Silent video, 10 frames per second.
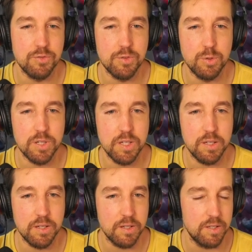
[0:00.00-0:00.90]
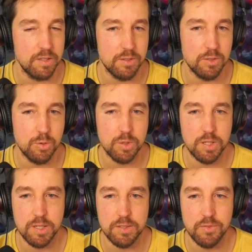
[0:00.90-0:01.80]
hooking, and
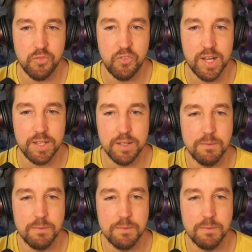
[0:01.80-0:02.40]
hooking is fun.